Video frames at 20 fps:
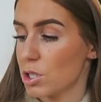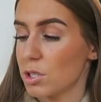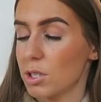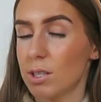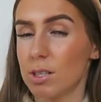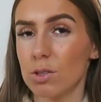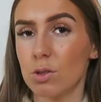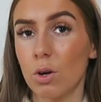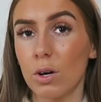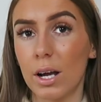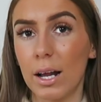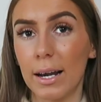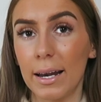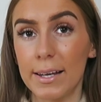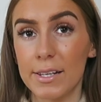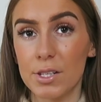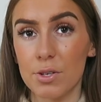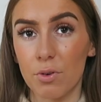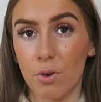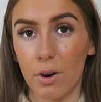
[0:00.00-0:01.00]
just because it's got
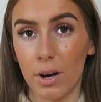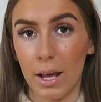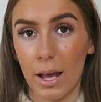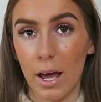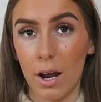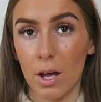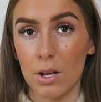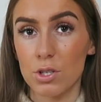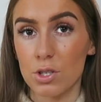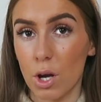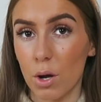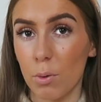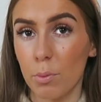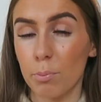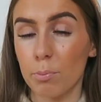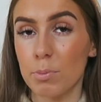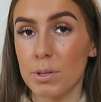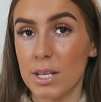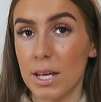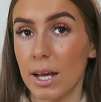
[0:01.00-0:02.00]
glitter on it and I
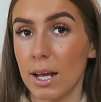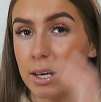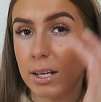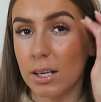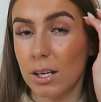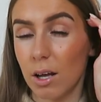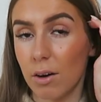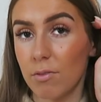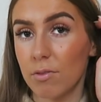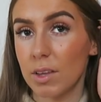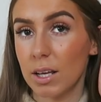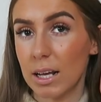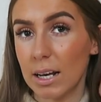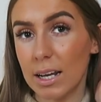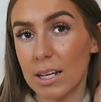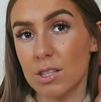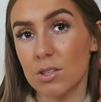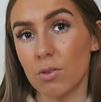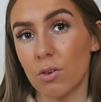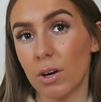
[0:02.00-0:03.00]
don't particularly love the
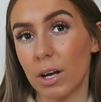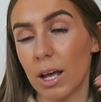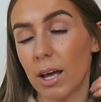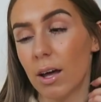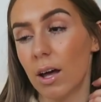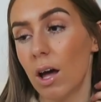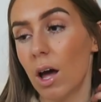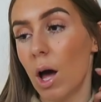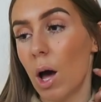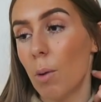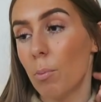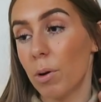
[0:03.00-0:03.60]
glitter on it.